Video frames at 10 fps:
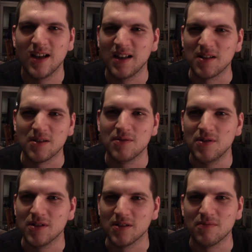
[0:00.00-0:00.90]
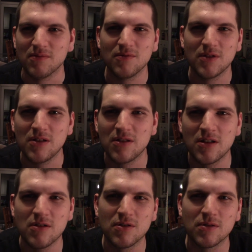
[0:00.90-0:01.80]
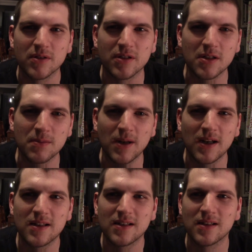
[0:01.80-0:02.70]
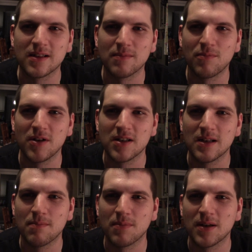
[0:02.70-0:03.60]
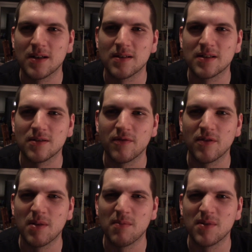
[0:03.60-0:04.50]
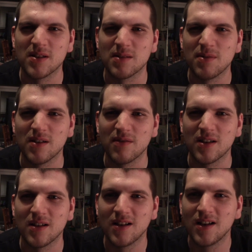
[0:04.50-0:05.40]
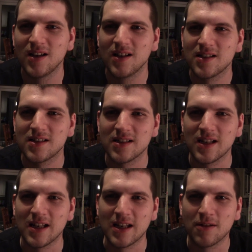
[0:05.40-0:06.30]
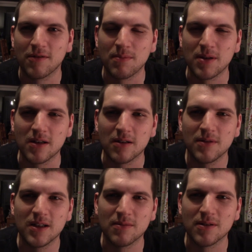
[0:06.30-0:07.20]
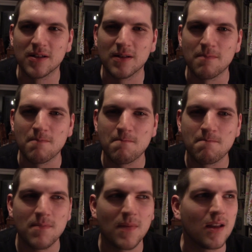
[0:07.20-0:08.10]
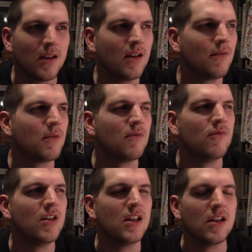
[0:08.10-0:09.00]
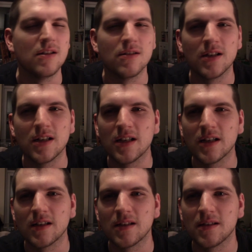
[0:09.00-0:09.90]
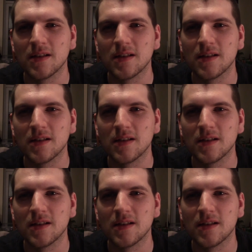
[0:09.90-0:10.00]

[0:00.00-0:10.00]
I don't know, all of the the usual suspects and Brittas Empire sort of remembered as a bit of a slightly crappy comedy, but um, yeah, I've been really enjoying it and